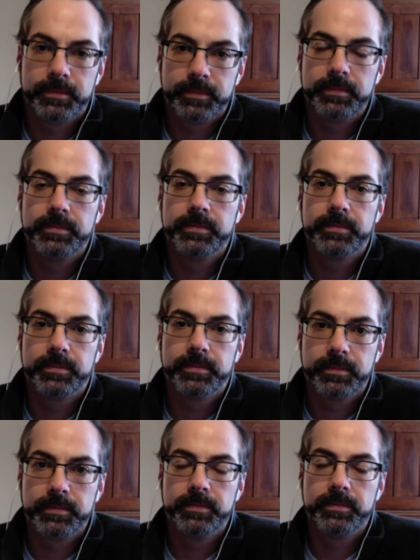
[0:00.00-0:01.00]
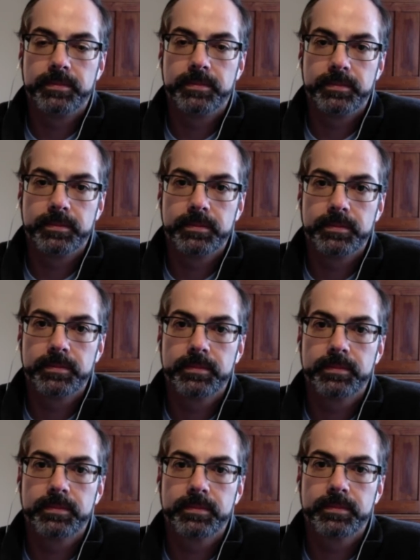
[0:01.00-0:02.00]

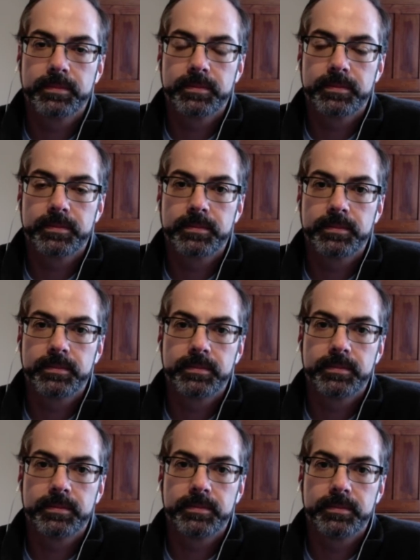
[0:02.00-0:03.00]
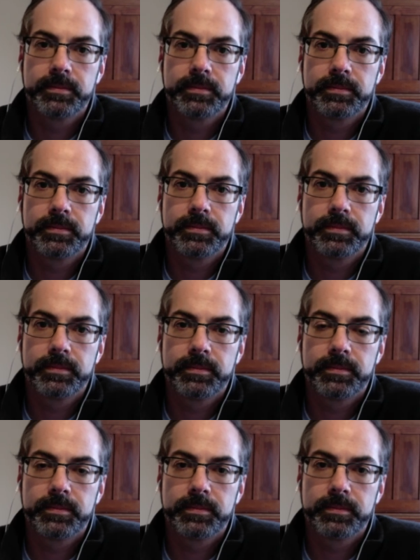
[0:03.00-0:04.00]

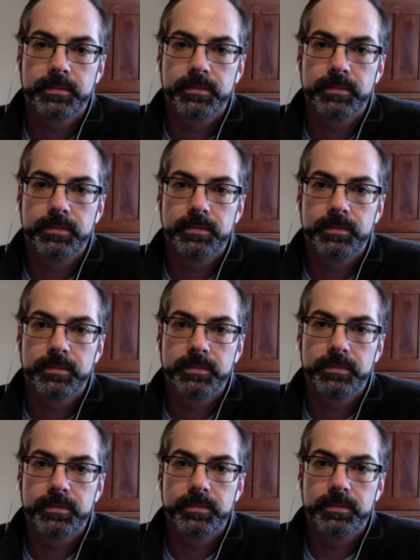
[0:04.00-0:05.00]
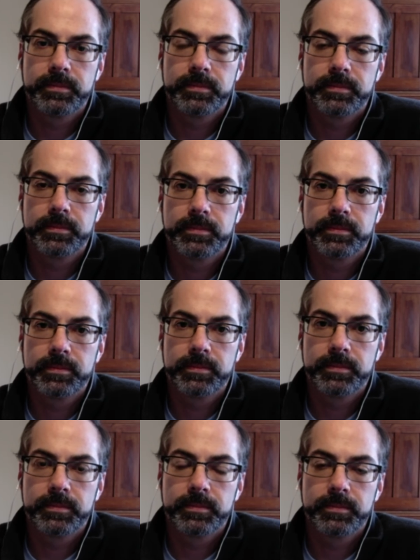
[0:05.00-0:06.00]

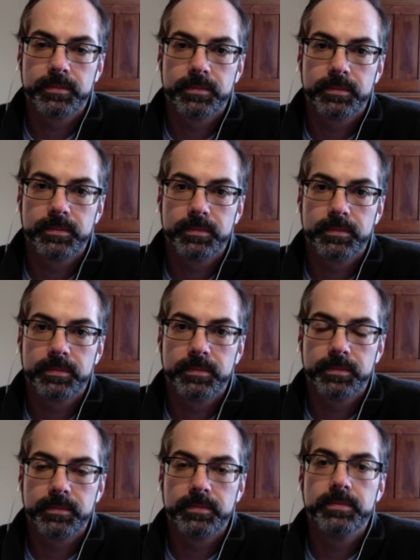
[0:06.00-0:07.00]
This person isn't speaking.